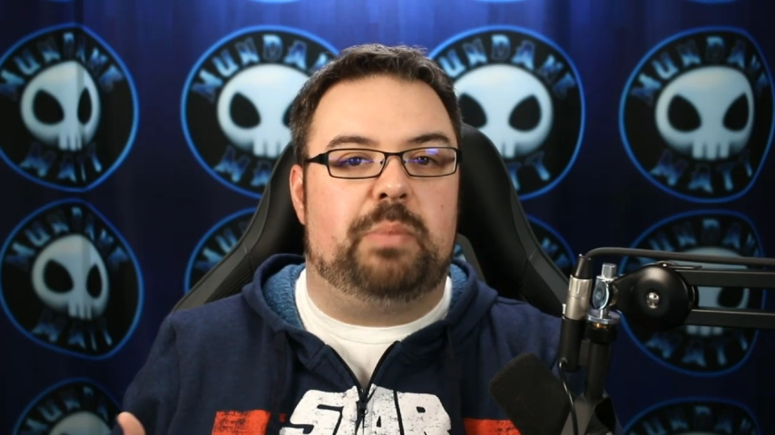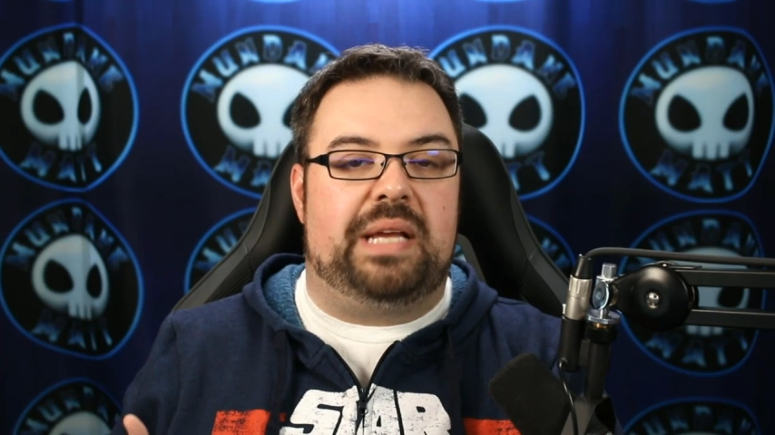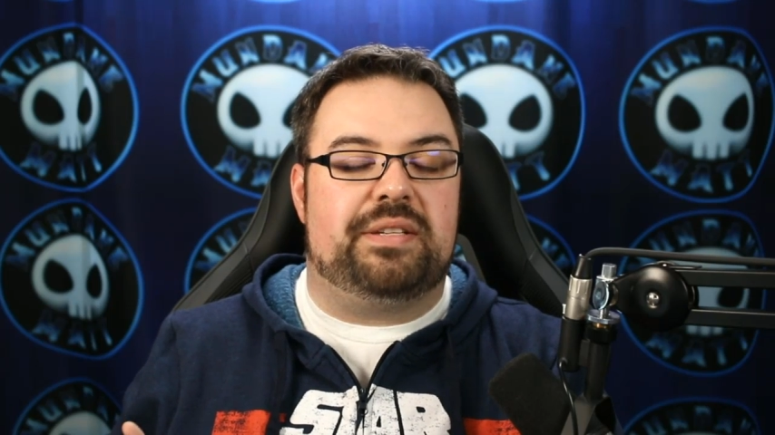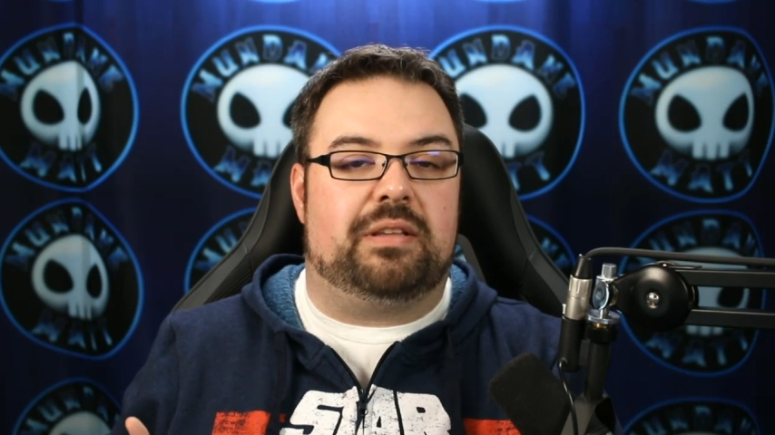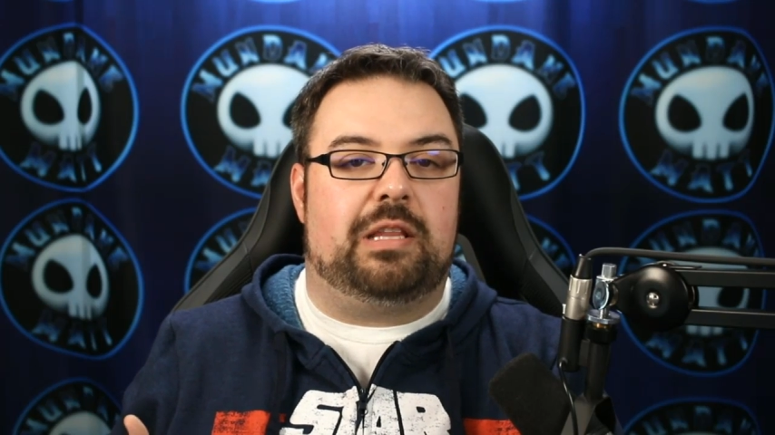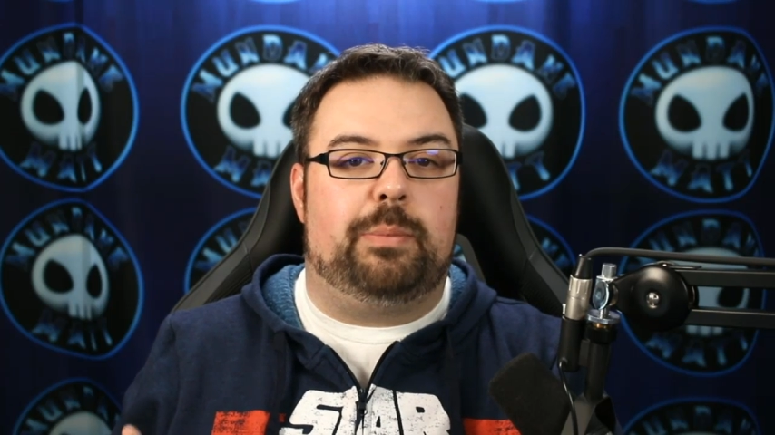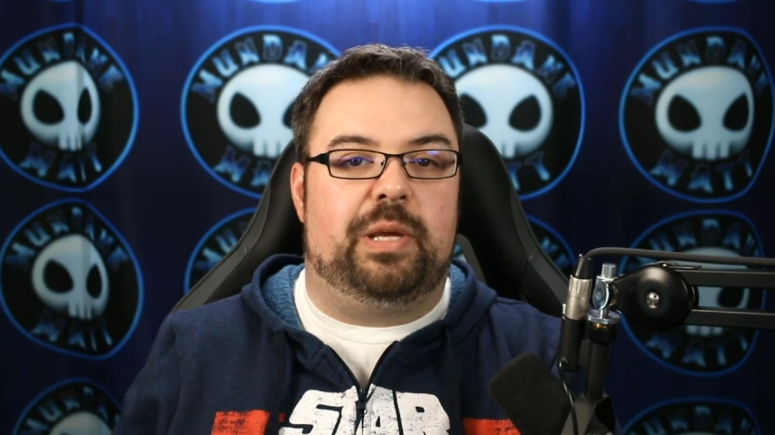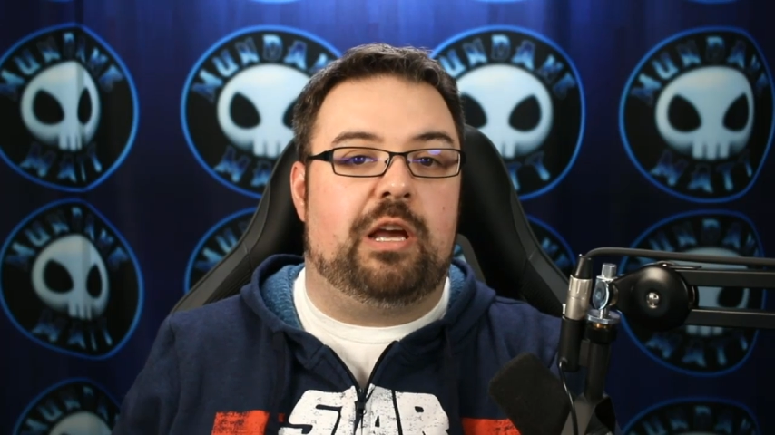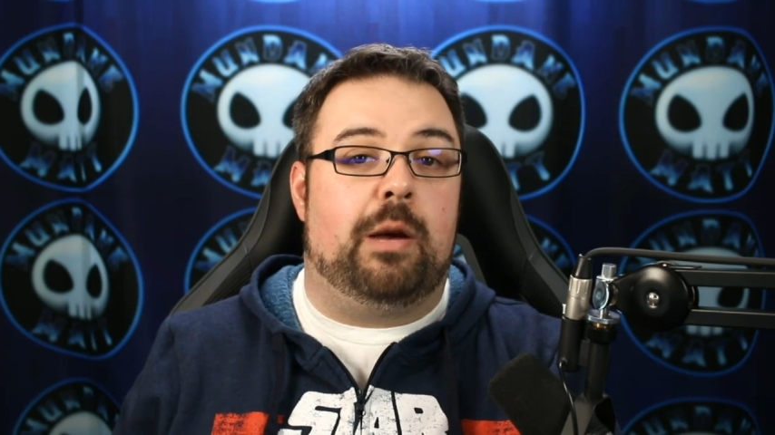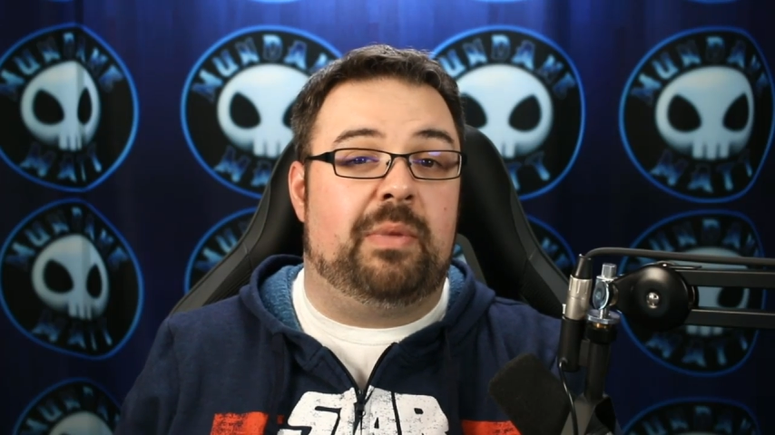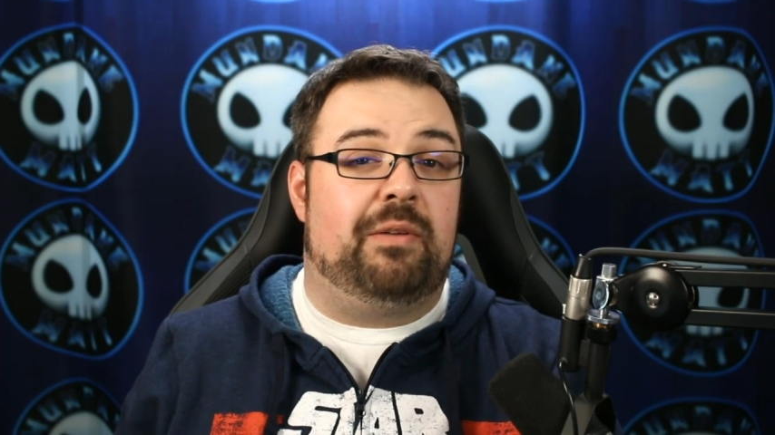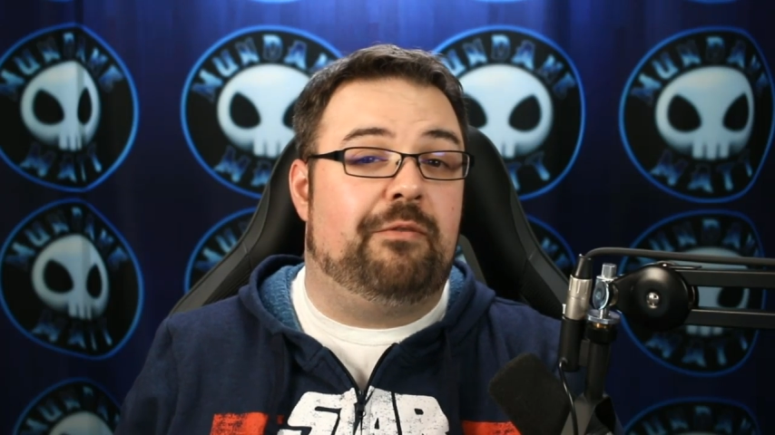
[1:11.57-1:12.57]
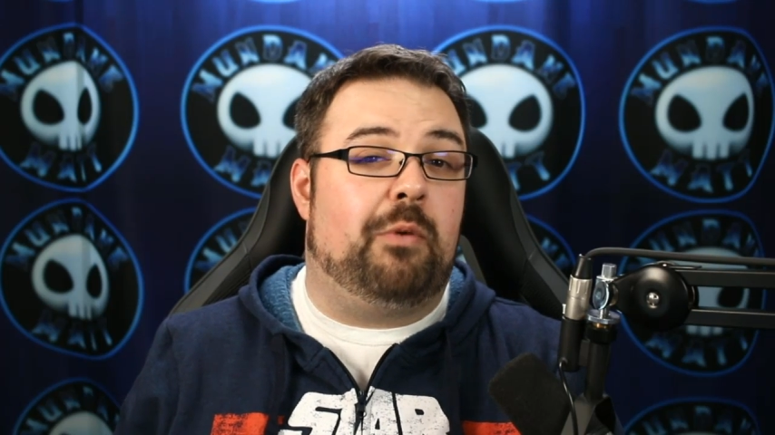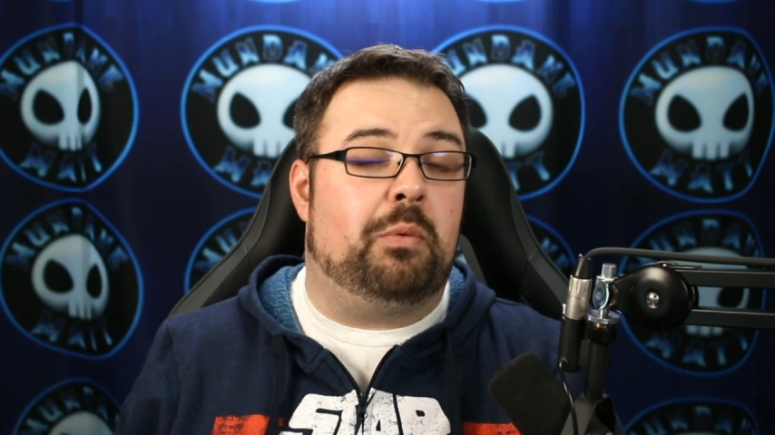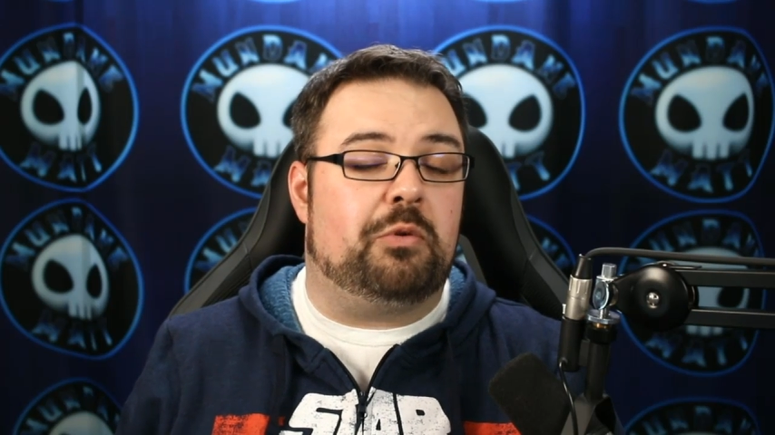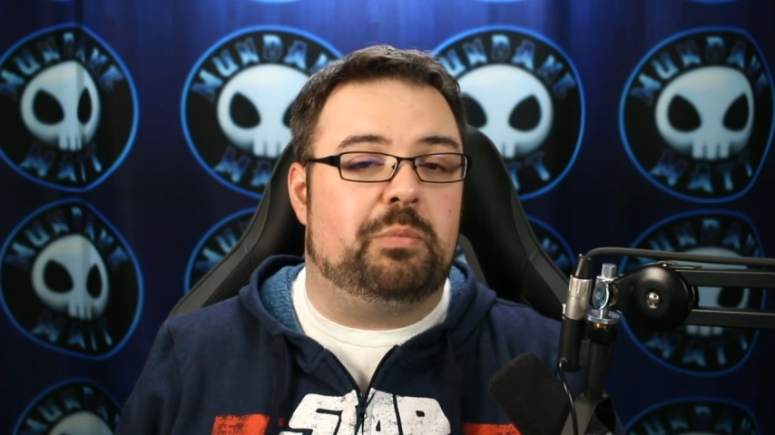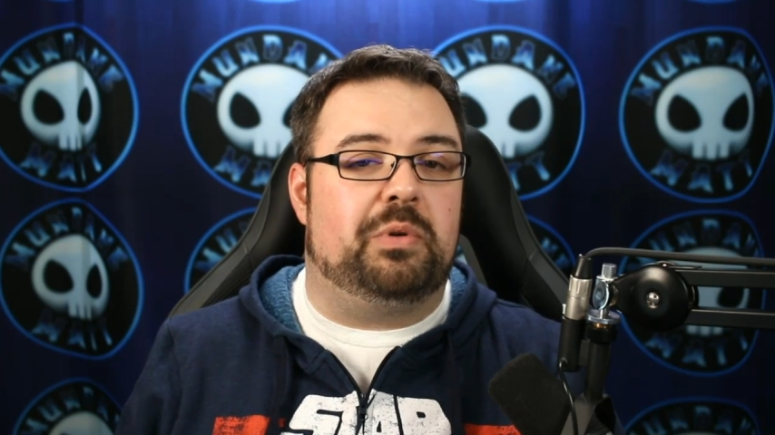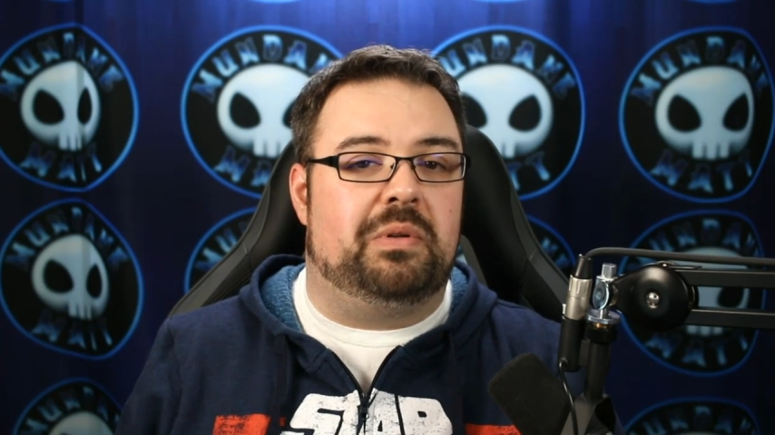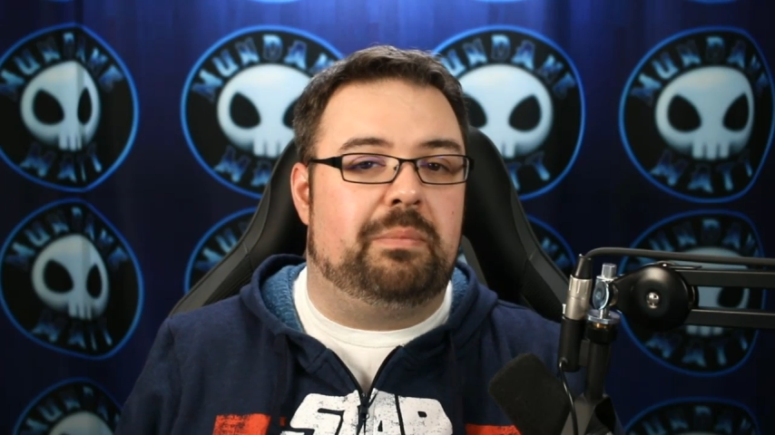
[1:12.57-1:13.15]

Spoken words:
basically become invulnerable